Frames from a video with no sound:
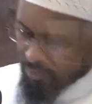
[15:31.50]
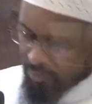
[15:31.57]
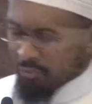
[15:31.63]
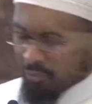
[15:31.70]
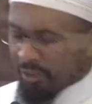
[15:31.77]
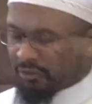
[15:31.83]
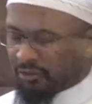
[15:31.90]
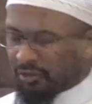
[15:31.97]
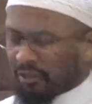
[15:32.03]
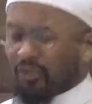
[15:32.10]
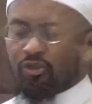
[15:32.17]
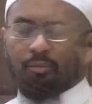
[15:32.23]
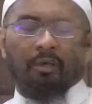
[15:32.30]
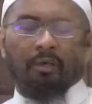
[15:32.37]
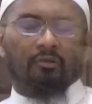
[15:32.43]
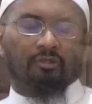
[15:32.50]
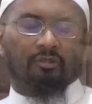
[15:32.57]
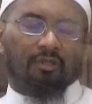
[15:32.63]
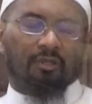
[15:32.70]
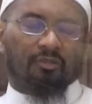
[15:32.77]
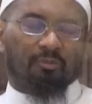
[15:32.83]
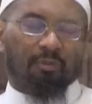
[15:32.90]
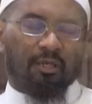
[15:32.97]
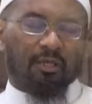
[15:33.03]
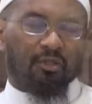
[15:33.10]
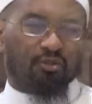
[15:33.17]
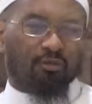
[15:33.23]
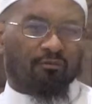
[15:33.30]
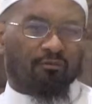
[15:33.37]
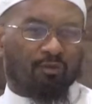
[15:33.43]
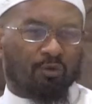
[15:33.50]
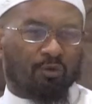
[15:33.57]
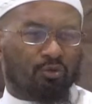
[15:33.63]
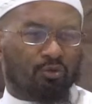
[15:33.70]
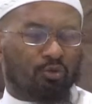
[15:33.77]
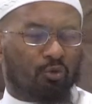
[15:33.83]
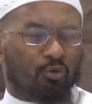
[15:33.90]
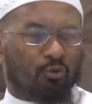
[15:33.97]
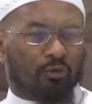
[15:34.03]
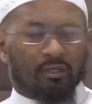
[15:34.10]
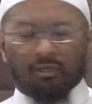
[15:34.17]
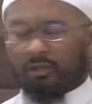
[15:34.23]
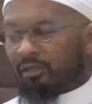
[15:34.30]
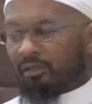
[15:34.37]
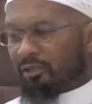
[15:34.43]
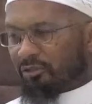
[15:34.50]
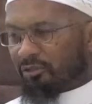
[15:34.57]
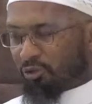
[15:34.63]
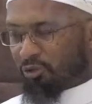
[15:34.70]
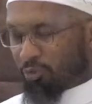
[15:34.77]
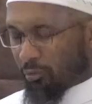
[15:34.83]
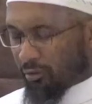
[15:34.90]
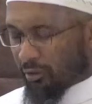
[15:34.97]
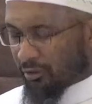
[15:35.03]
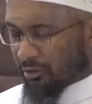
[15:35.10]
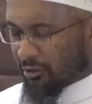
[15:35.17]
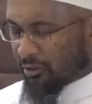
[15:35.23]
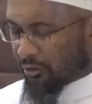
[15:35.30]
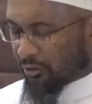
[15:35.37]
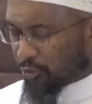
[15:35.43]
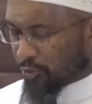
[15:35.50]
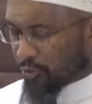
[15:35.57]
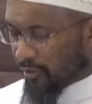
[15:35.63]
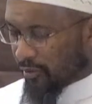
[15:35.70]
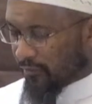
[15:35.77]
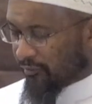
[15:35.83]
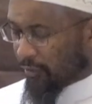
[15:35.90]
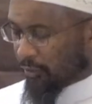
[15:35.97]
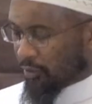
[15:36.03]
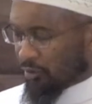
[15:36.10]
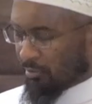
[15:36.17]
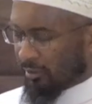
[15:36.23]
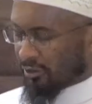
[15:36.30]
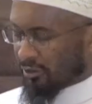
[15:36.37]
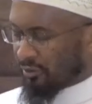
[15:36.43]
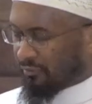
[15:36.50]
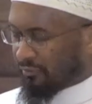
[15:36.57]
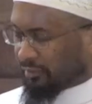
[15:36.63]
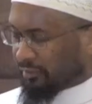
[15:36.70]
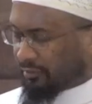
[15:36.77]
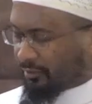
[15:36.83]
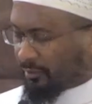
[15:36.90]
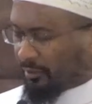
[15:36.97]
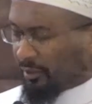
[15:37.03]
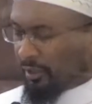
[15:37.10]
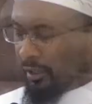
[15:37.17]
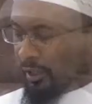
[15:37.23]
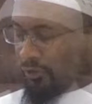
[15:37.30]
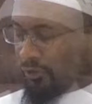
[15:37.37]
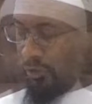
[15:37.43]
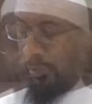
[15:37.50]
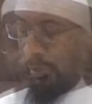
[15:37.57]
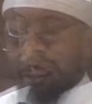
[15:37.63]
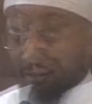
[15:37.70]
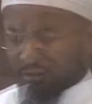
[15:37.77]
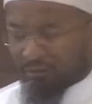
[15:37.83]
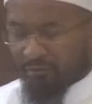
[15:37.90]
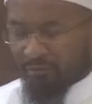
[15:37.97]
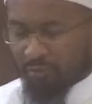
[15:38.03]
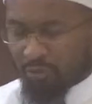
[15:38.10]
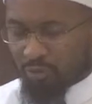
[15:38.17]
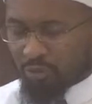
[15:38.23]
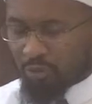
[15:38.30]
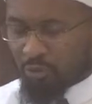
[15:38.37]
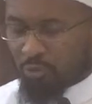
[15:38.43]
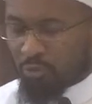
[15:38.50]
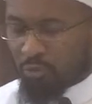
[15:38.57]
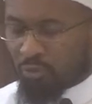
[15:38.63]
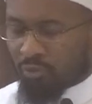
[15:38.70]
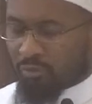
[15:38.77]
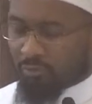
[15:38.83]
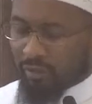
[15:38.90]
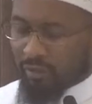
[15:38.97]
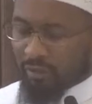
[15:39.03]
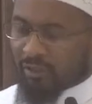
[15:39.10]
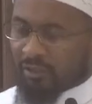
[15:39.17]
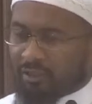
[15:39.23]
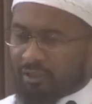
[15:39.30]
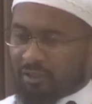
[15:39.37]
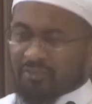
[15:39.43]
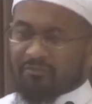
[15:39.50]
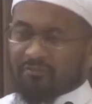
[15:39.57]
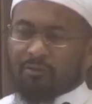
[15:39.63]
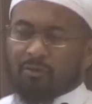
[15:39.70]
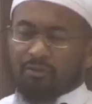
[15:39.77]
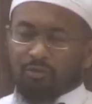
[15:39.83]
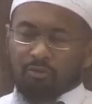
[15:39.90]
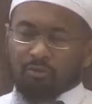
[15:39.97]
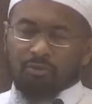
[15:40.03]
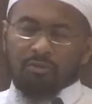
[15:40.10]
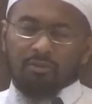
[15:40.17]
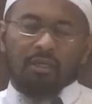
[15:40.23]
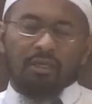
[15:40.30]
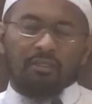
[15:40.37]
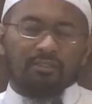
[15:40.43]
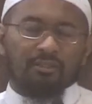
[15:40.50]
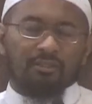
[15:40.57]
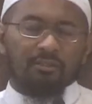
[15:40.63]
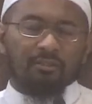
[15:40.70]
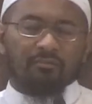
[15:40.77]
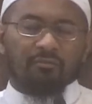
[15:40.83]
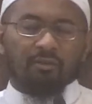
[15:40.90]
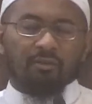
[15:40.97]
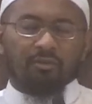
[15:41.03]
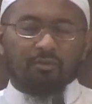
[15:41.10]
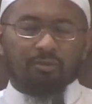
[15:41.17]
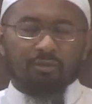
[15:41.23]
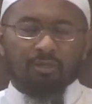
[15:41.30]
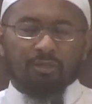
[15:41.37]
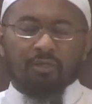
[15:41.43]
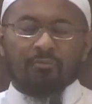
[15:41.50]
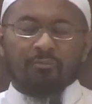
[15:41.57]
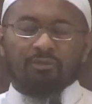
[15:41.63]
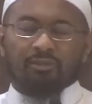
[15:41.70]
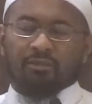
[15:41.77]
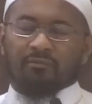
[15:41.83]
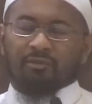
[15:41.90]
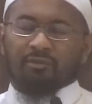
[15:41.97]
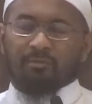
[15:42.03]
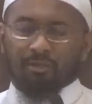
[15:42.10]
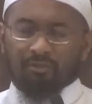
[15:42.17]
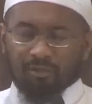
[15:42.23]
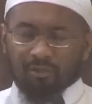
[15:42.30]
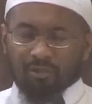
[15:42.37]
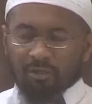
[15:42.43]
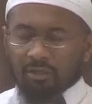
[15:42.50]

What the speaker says: we ask Allah subhanahu wa ta'ala to make us of those who recognize the truth as clear truth and follow the best of it, and to make us of those who recognize falsehood as clear falsehood and abstain from it.